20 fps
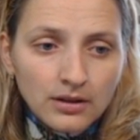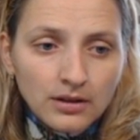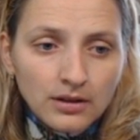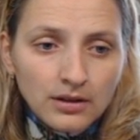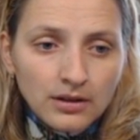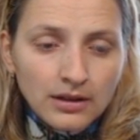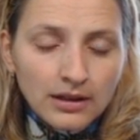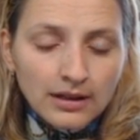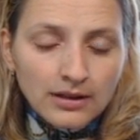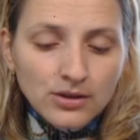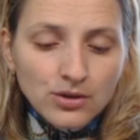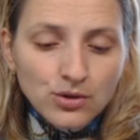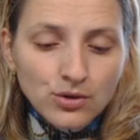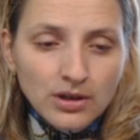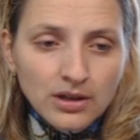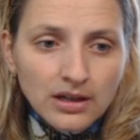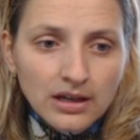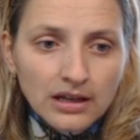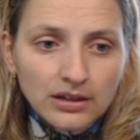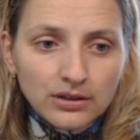Next you
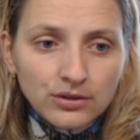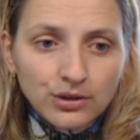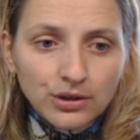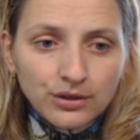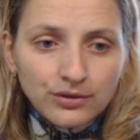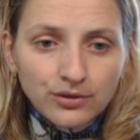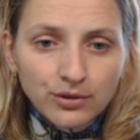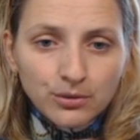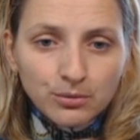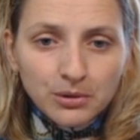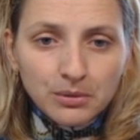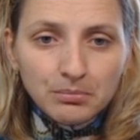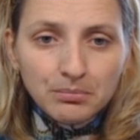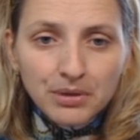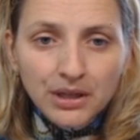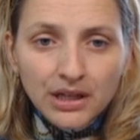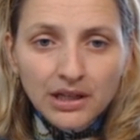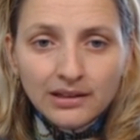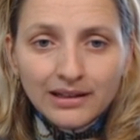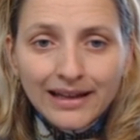can get rid from the
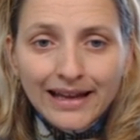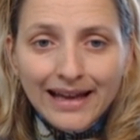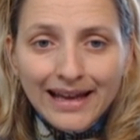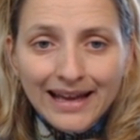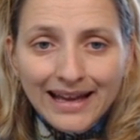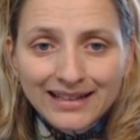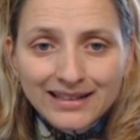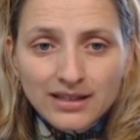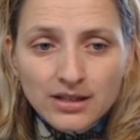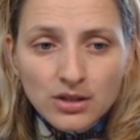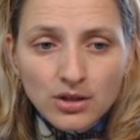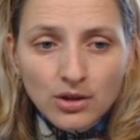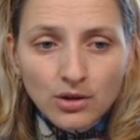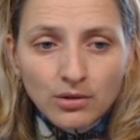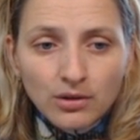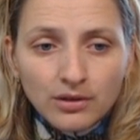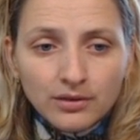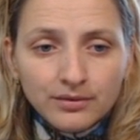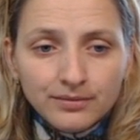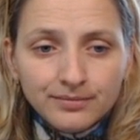pin and so
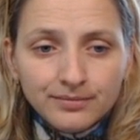on.